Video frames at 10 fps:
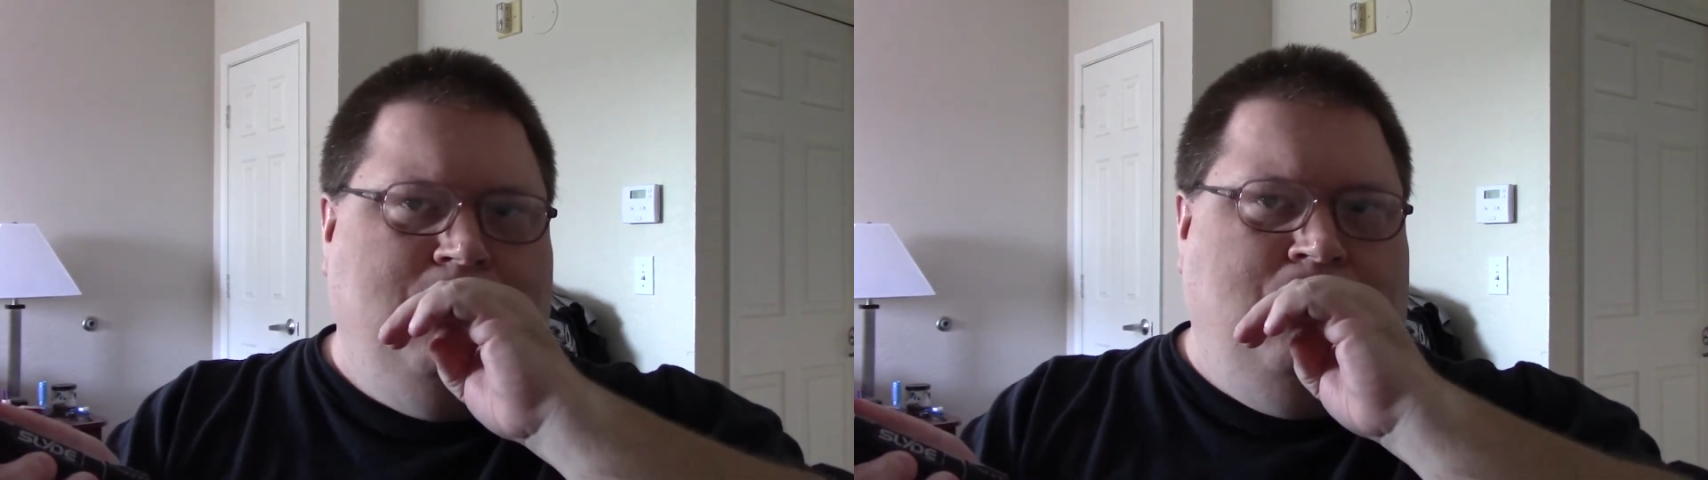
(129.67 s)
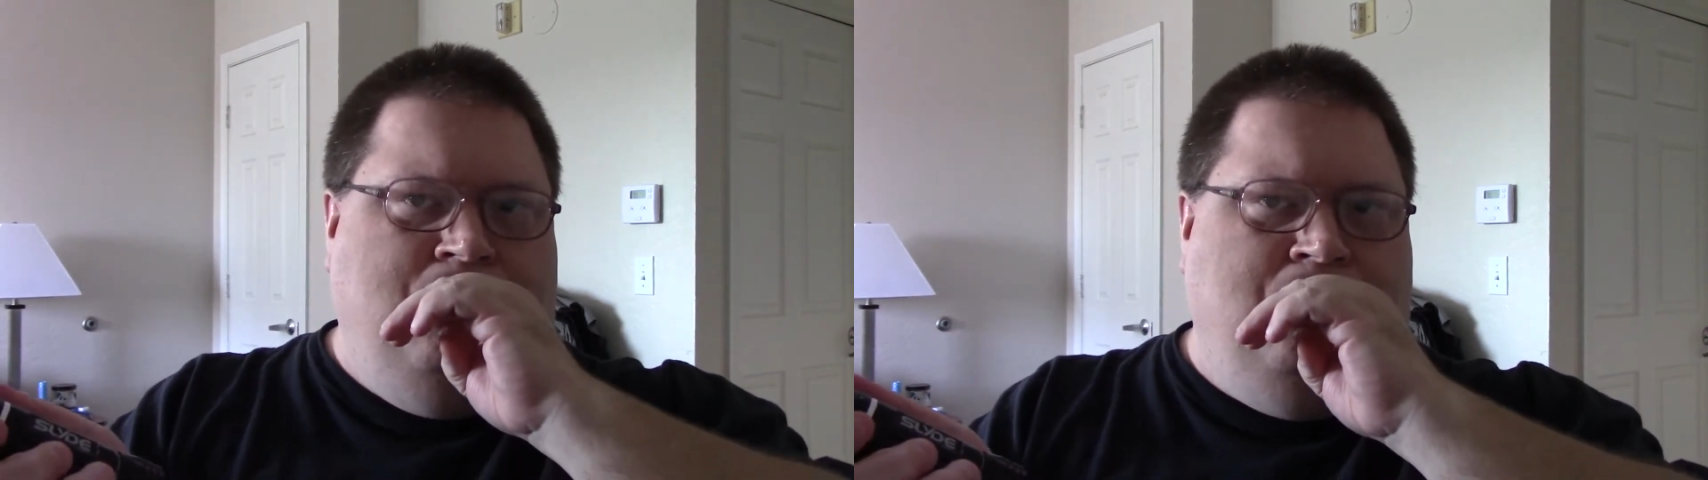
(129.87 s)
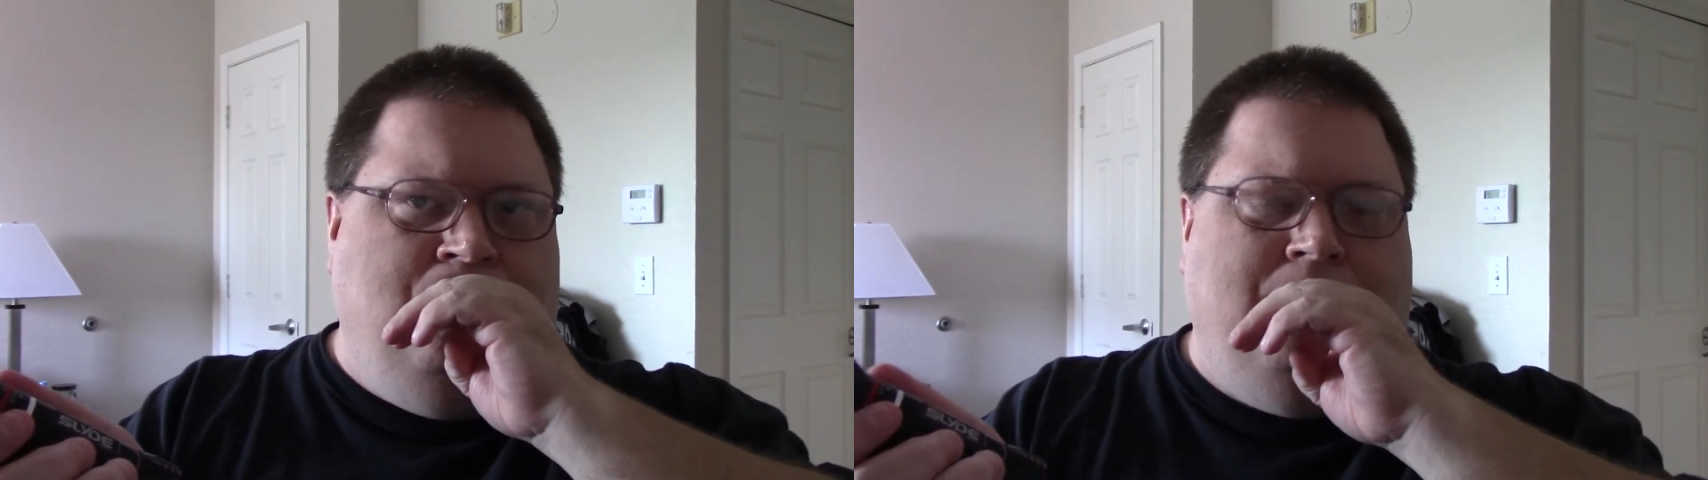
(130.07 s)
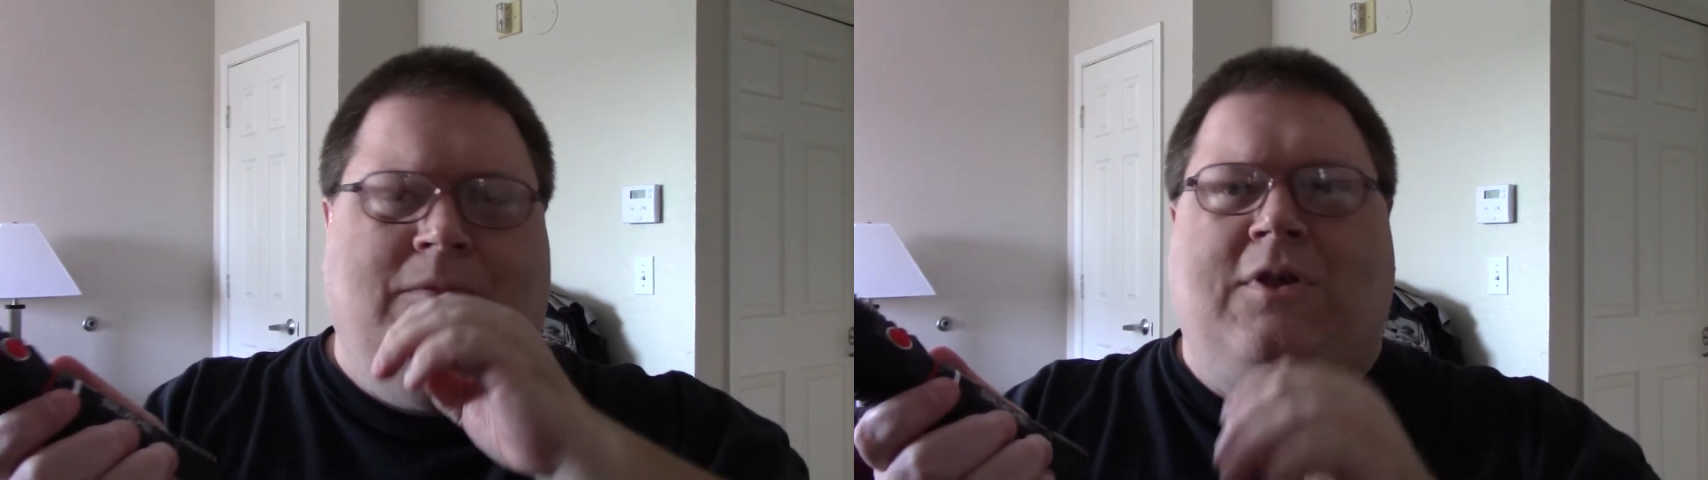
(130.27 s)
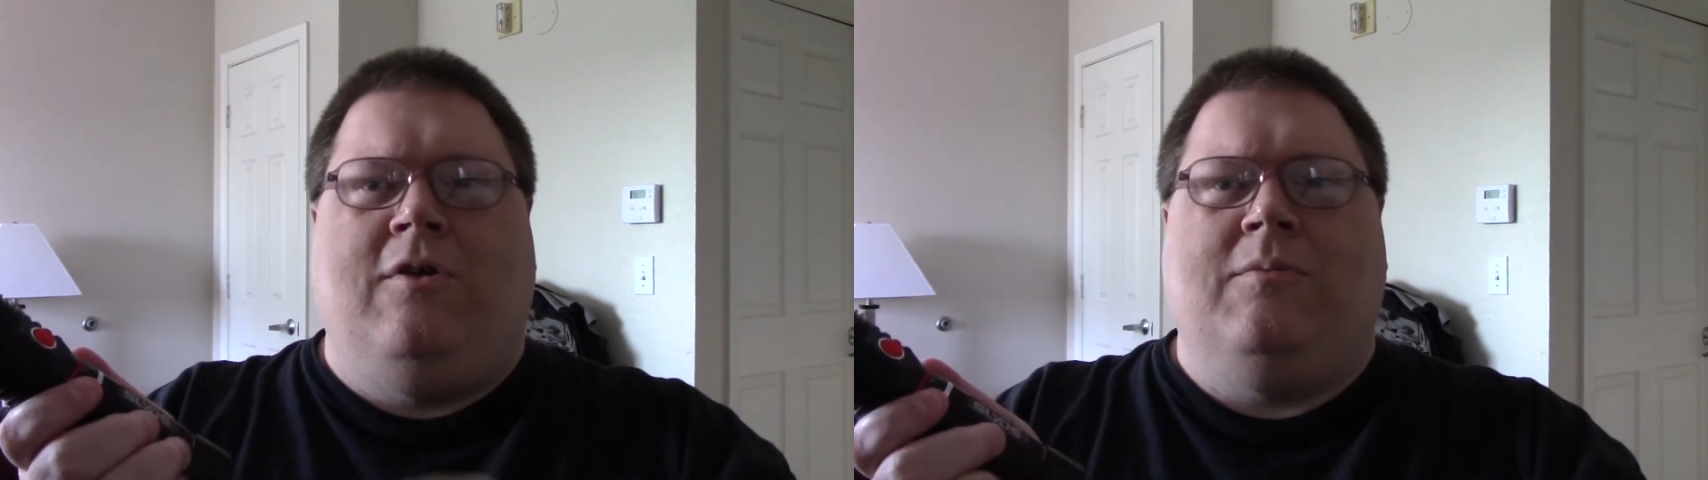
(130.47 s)

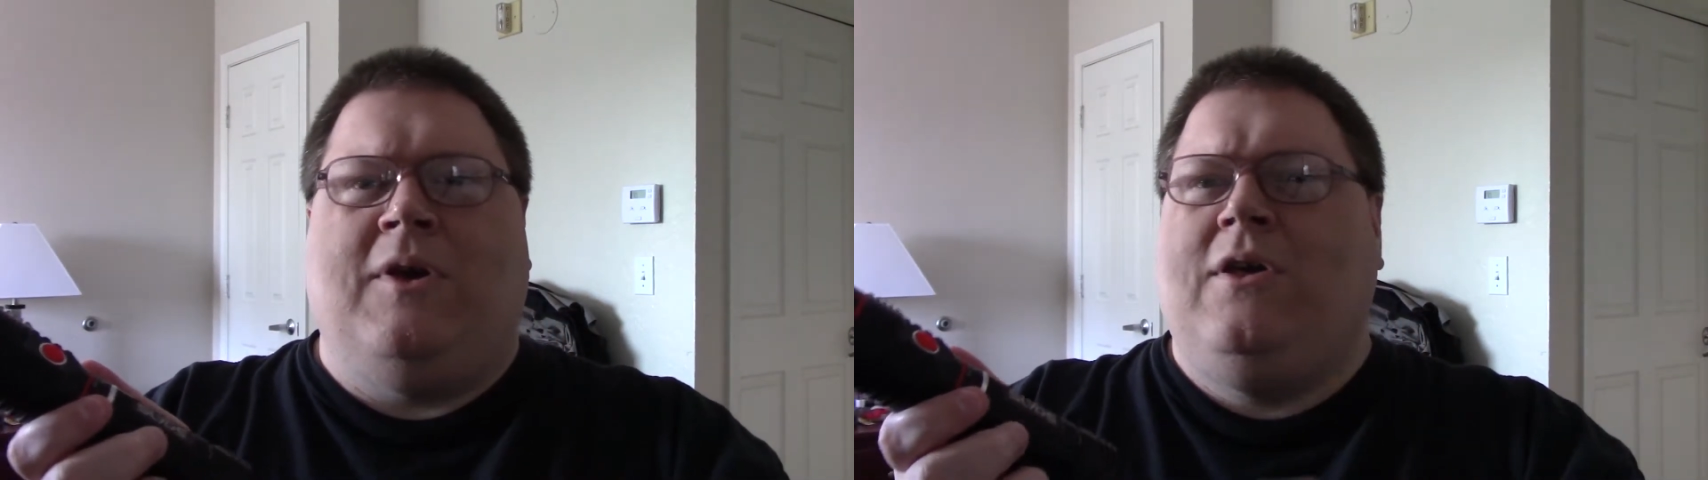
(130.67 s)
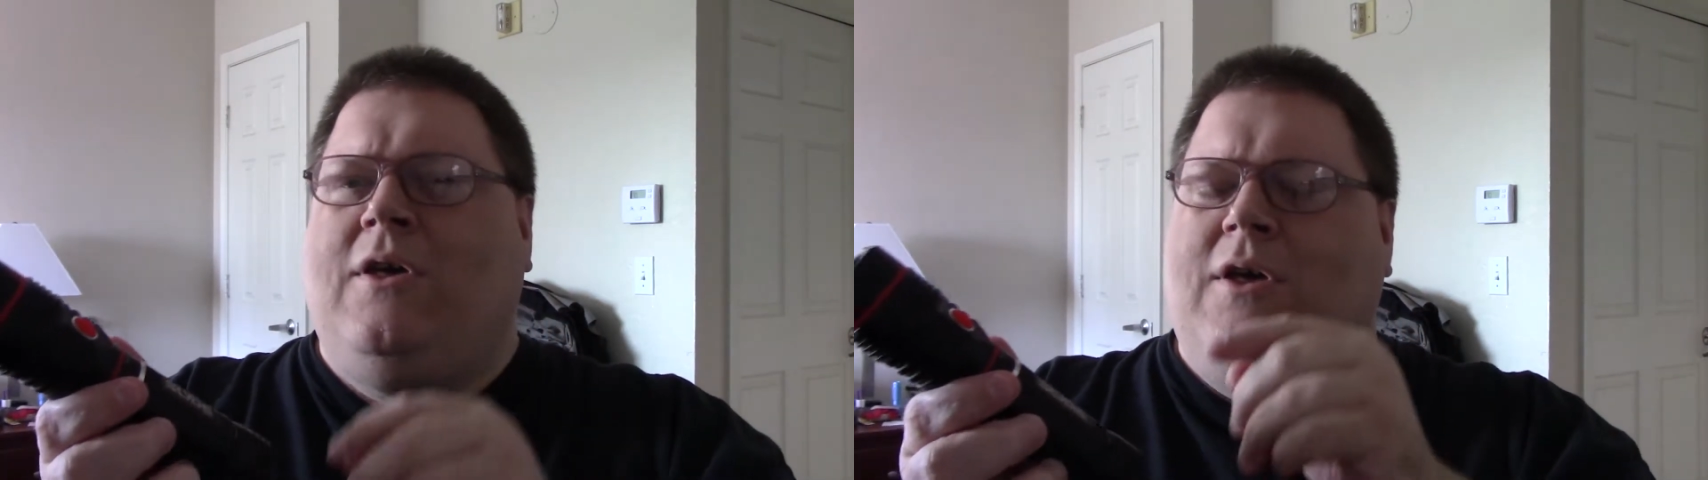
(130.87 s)
excuse me,